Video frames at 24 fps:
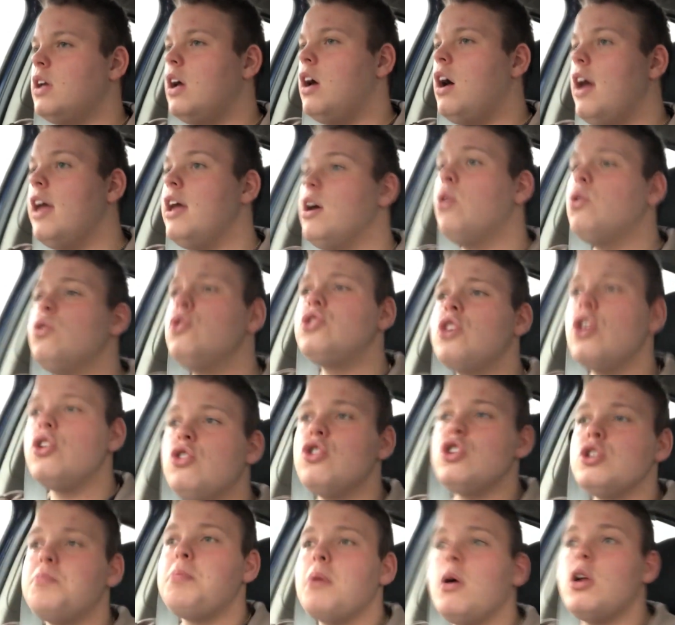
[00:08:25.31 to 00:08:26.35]
It also
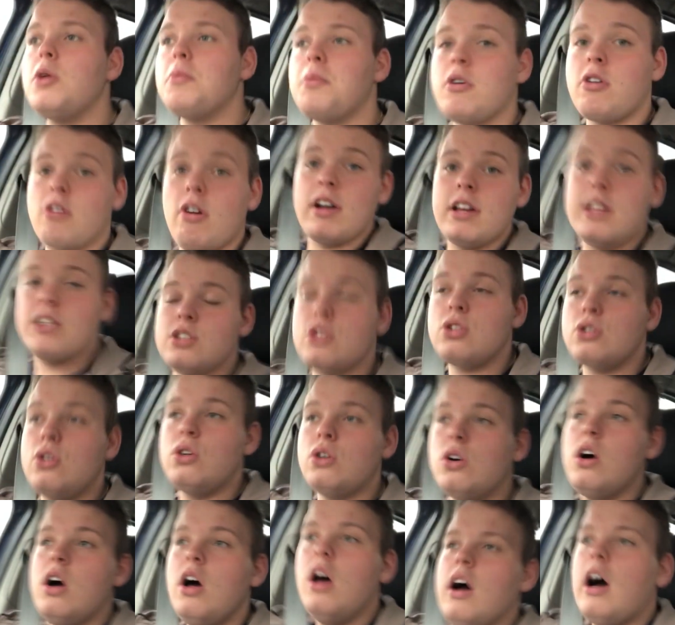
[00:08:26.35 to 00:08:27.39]
does build up a credit
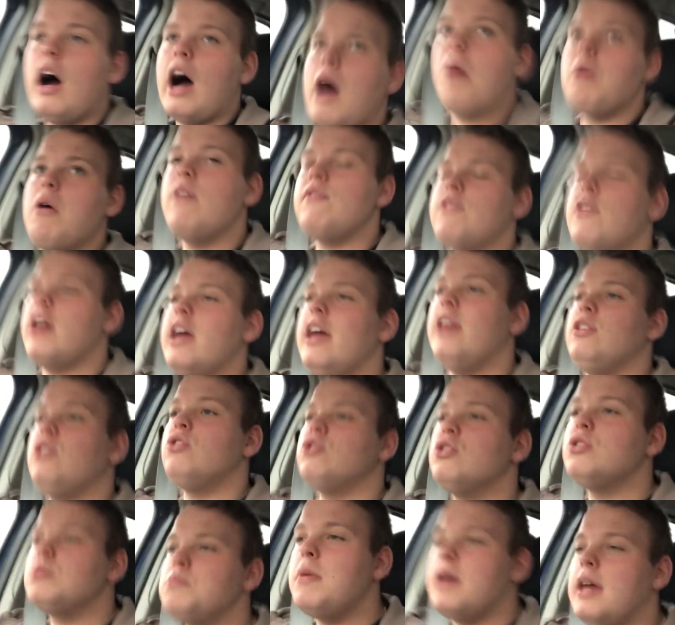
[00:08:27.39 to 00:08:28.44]
score. However, it
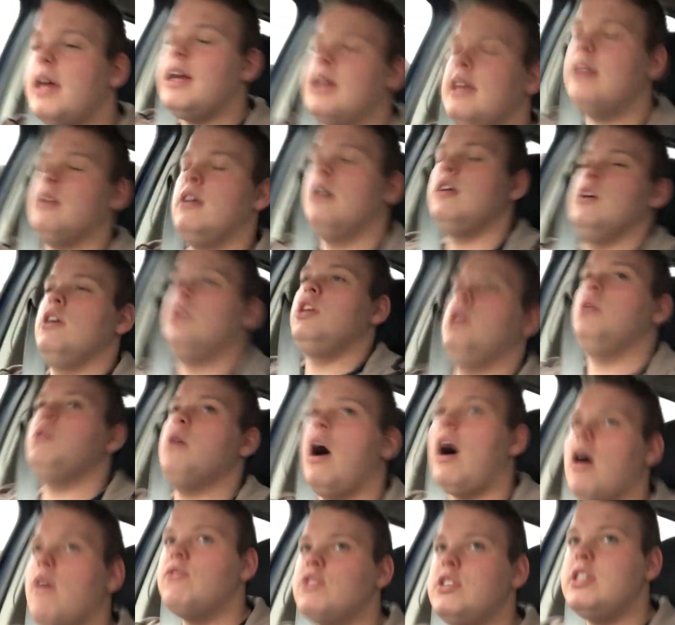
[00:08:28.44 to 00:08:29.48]
does mean you
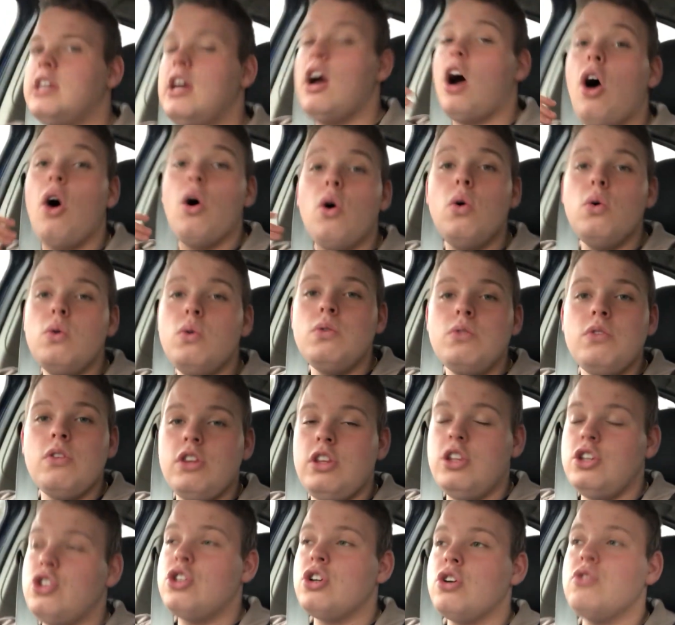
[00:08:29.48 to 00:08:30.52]
obviously owe
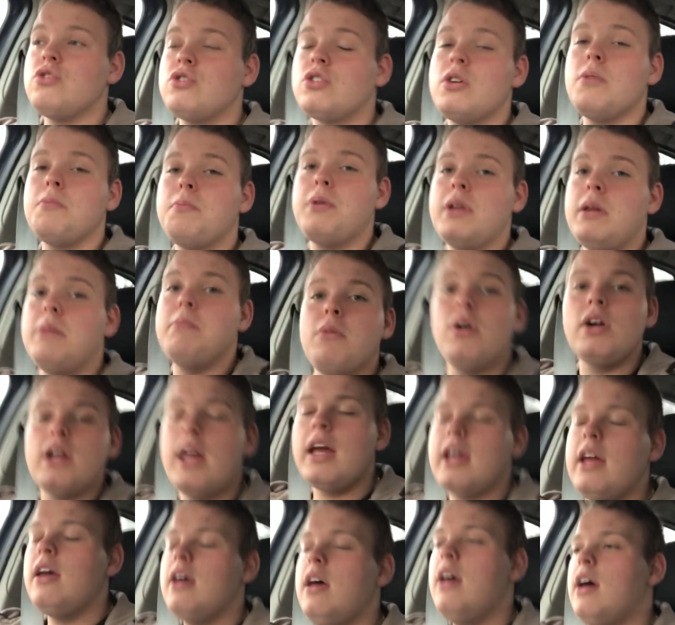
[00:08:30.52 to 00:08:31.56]
the insurance company
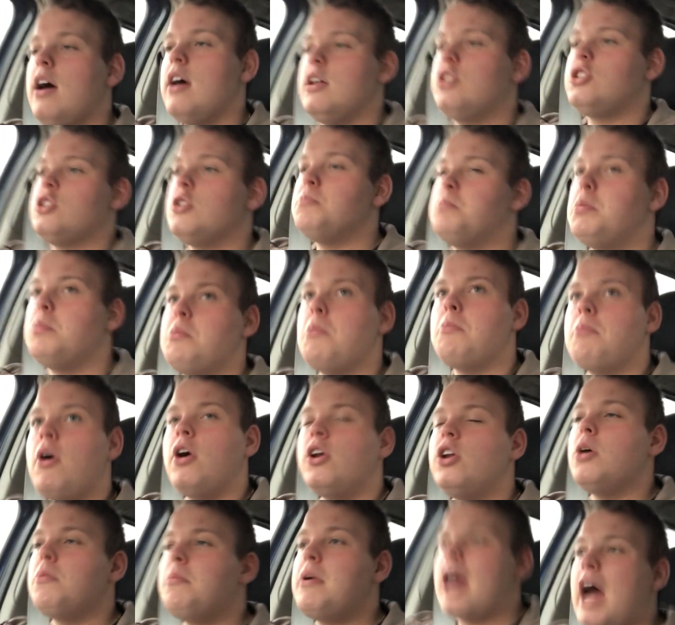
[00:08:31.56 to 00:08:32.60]
money, and some people
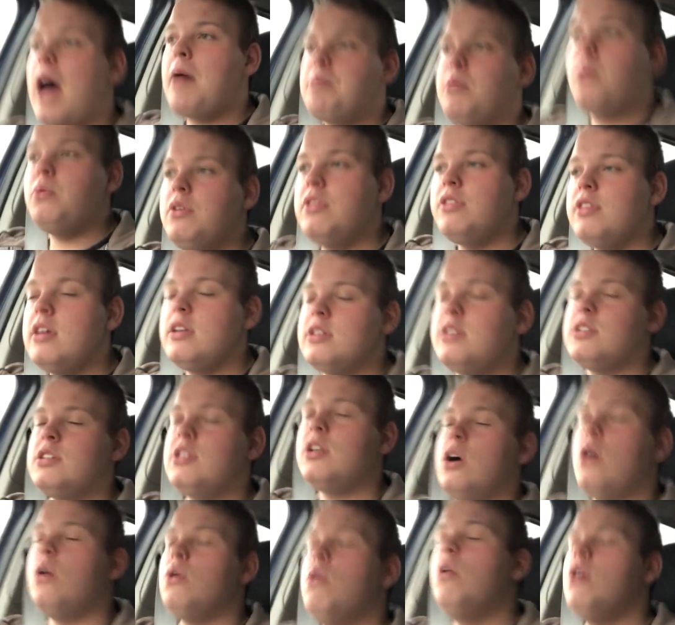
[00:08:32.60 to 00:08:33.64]
might not be happy with this.
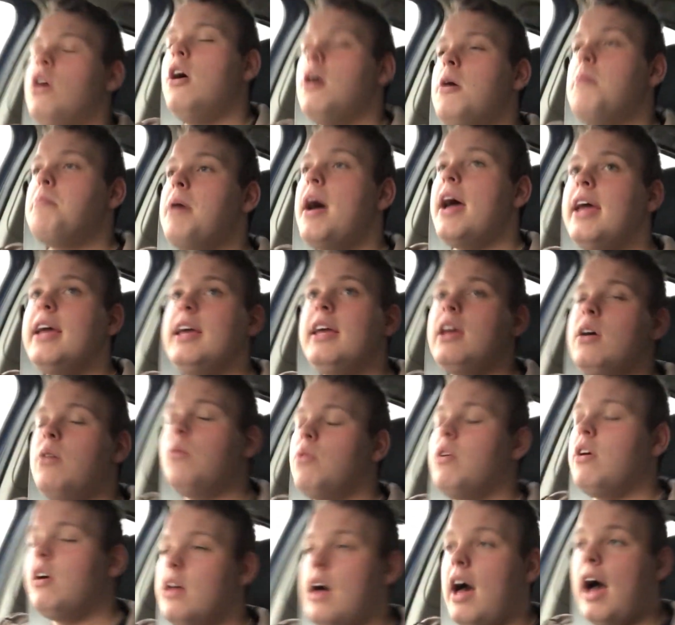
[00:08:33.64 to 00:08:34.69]
So paying it
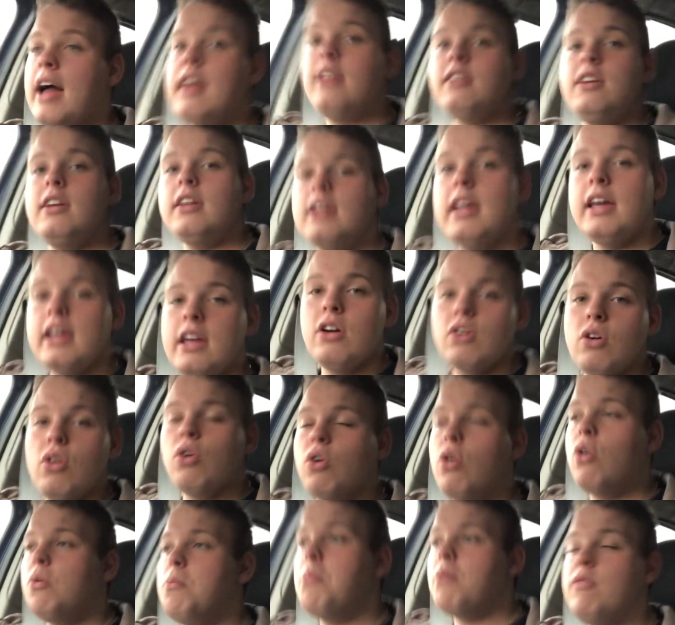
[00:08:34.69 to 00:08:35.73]
annually
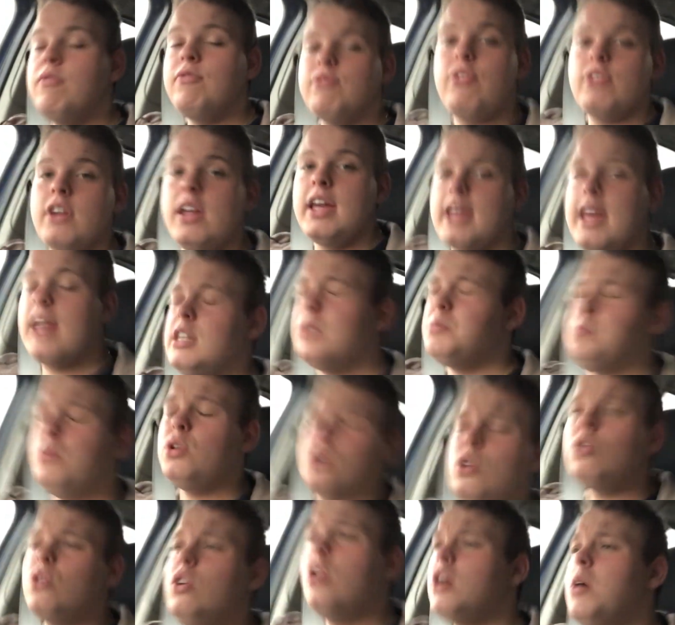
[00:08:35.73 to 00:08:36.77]
or monthly is
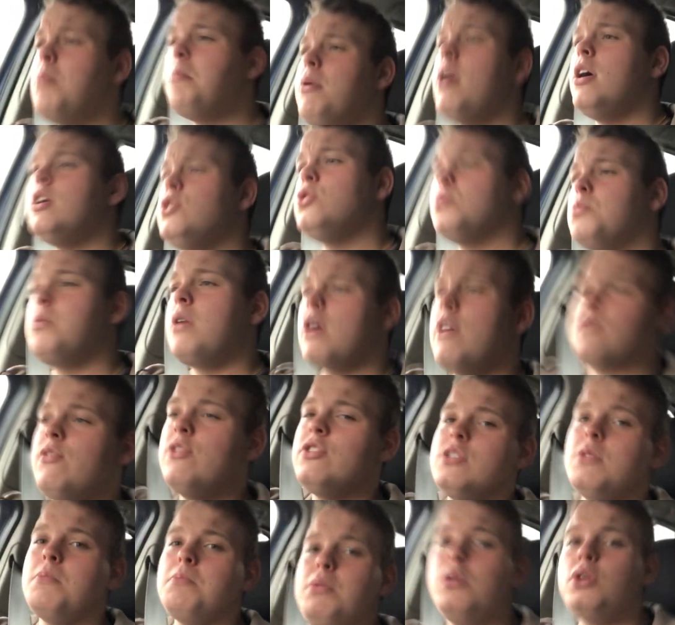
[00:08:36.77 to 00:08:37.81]
purely on personal
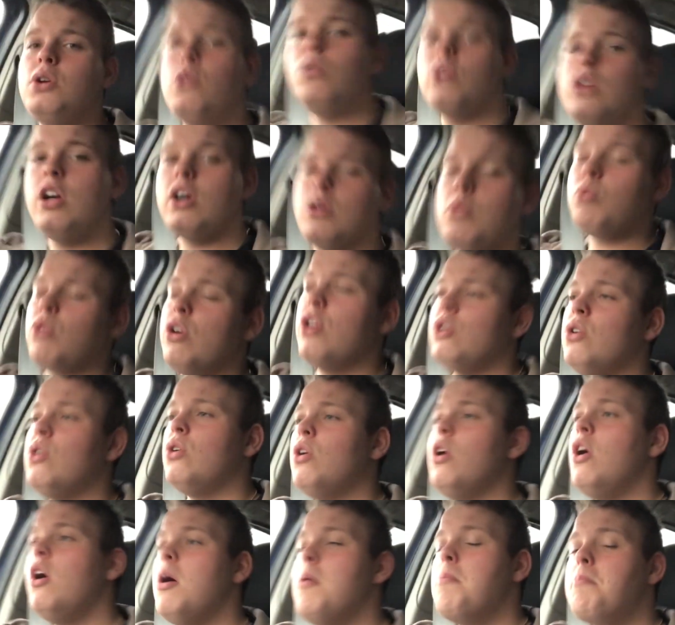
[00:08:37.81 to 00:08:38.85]
preference and purely on what
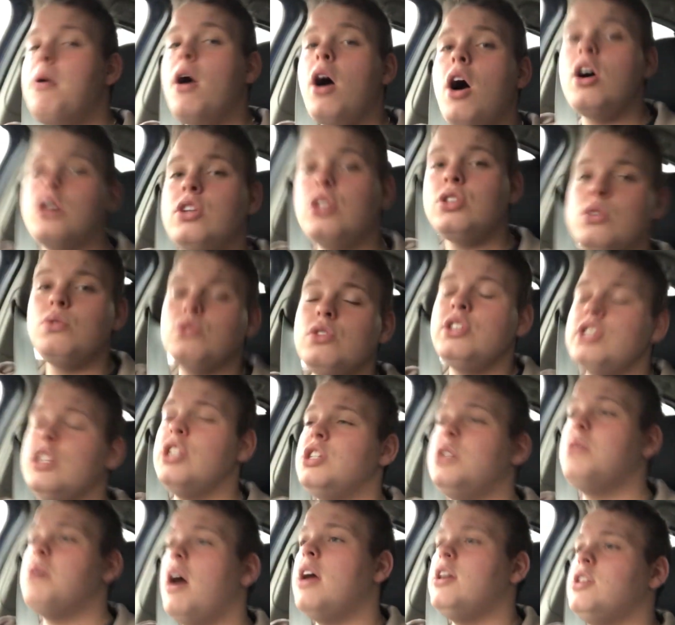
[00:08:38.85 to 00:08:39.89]
your personal
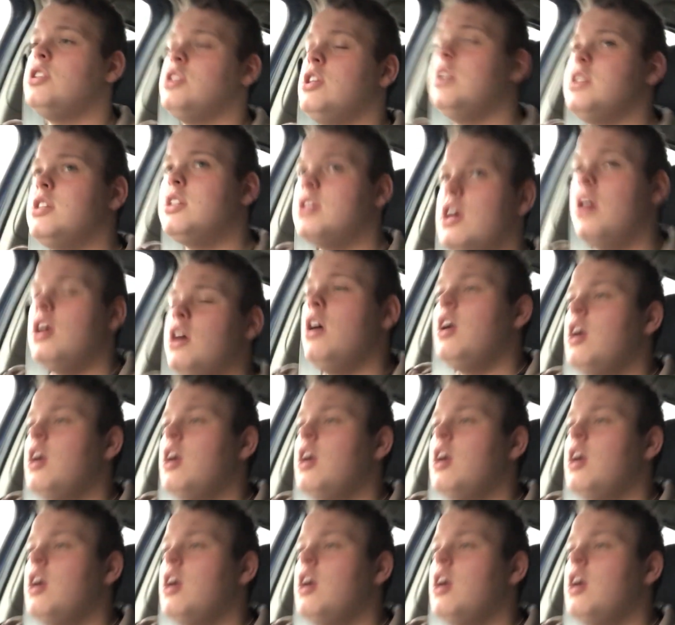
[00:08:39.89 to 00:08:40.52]
situation is.